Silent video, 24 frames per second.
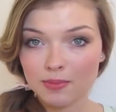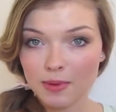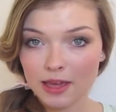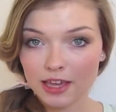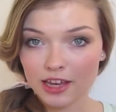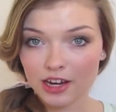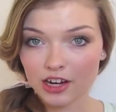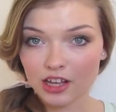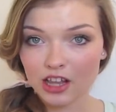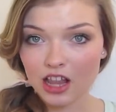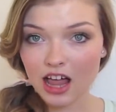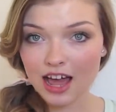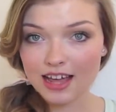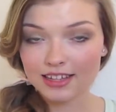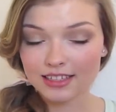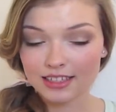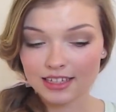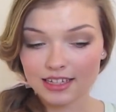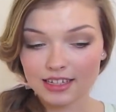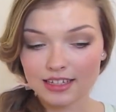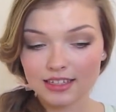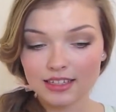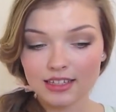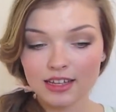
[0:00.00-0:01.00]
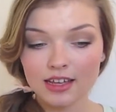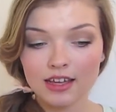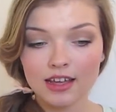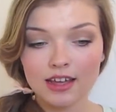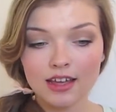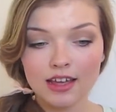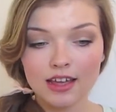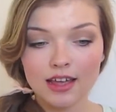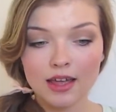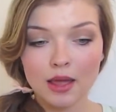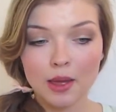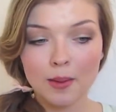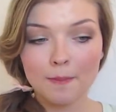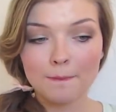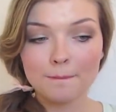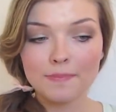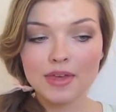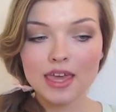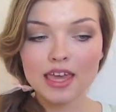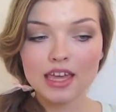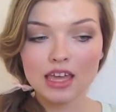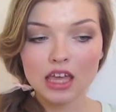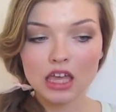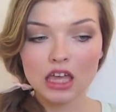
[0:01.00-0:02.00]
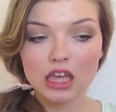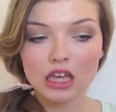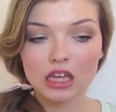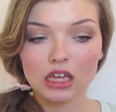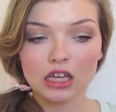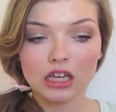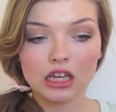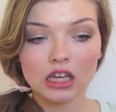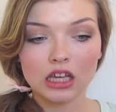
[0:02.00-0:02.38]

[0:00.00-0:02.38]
pick your classes, pick